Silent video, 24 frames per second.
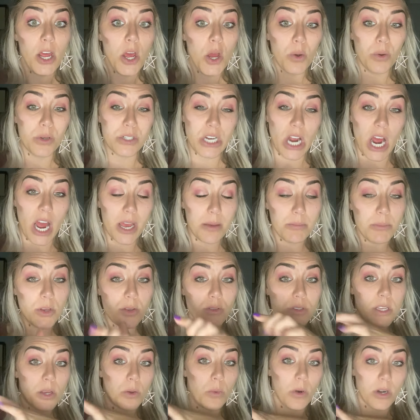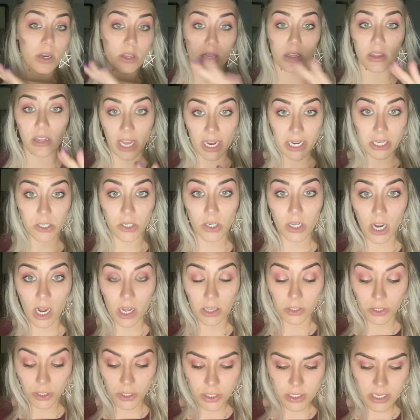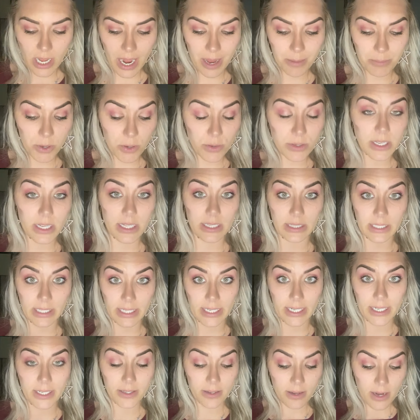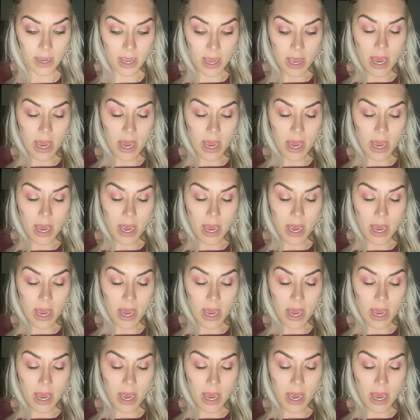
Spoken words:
which I'm using one of the lighter colors. I'm using Linen.